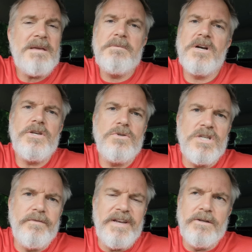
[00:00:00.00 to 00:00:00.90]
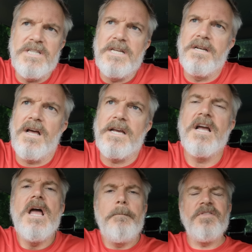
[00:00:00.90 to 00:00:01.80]
Maybe my YouTube videos he didn't
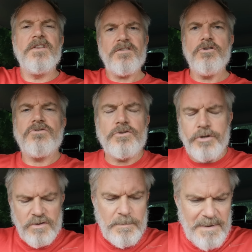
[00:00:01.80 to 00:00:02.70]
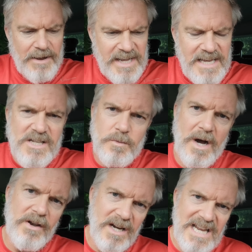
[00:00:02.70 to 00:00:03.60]
like. But the truth about it is as
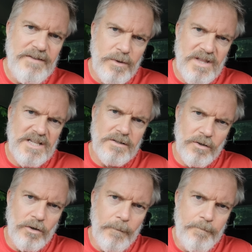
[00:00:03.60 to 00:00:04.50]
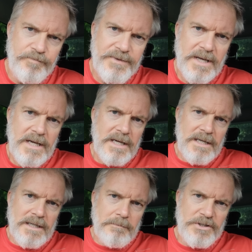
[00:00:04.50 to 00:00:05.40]
well, and I'll leave you with this thought.
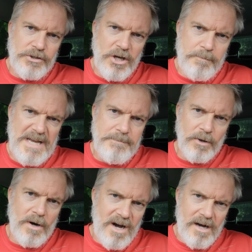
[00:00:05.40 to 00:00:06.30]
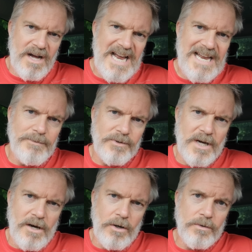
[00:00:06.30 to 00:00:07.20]
Mature people are able to
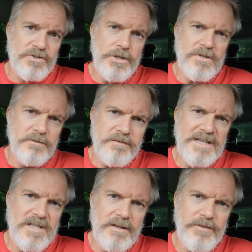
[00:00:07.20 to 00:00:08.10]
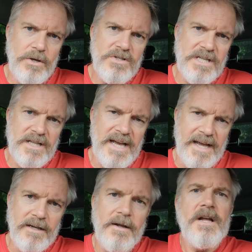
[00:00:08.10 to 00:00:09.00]
hold two conflicting views in their
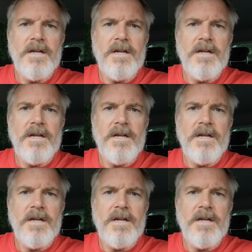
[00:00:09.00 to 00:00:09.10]
head.